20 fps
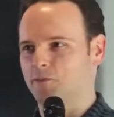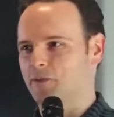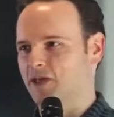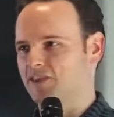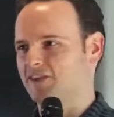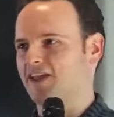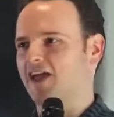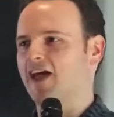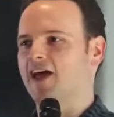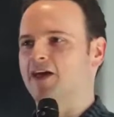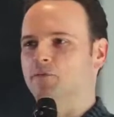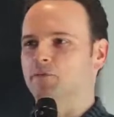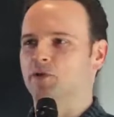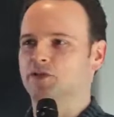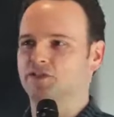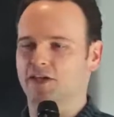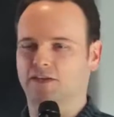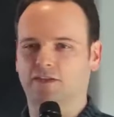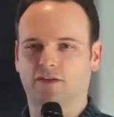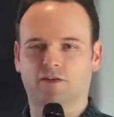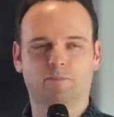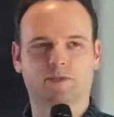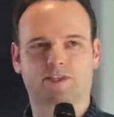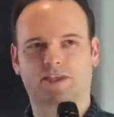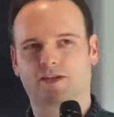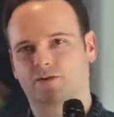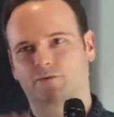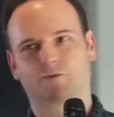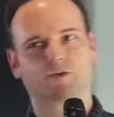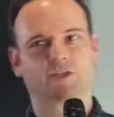about the kind of books I love, but
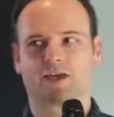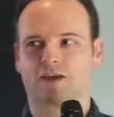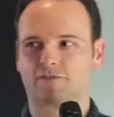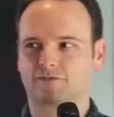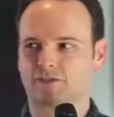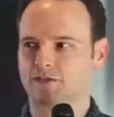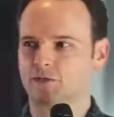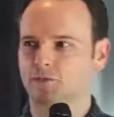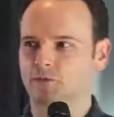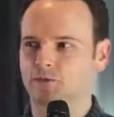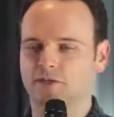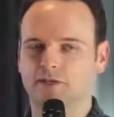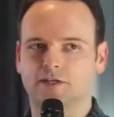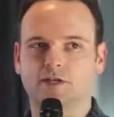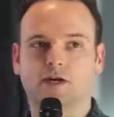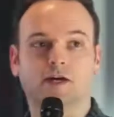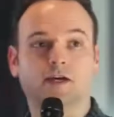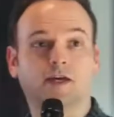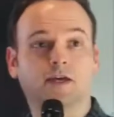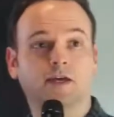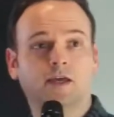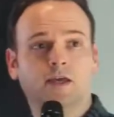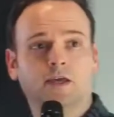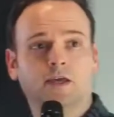they don't really have to do with the talk.